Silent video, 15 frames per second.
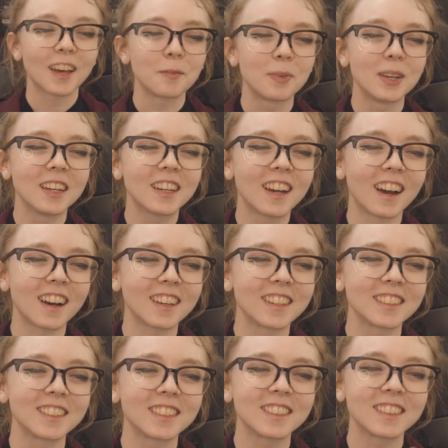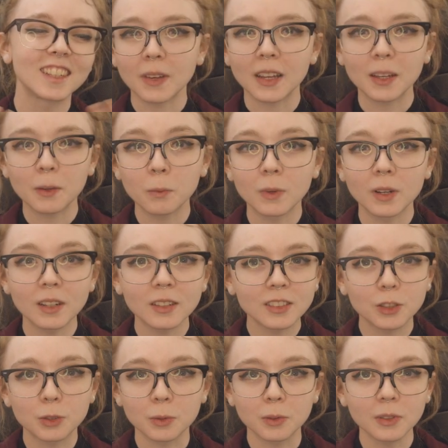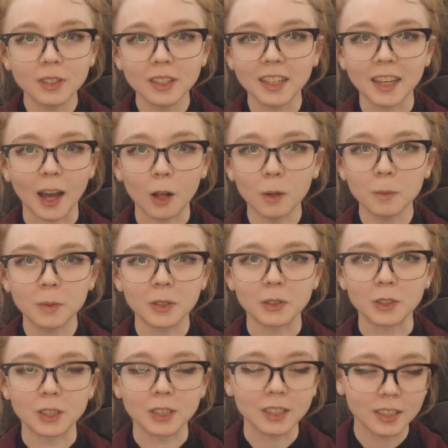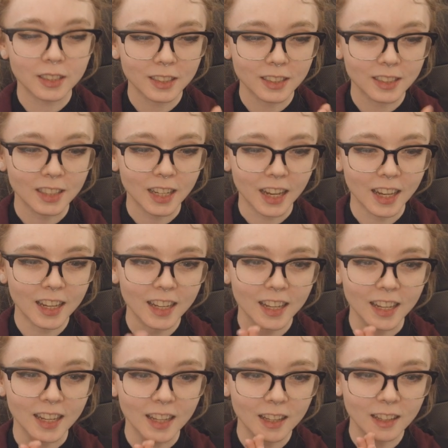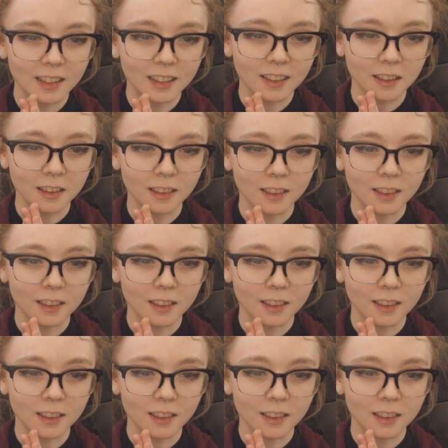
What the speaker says: because it will truly help you just stay in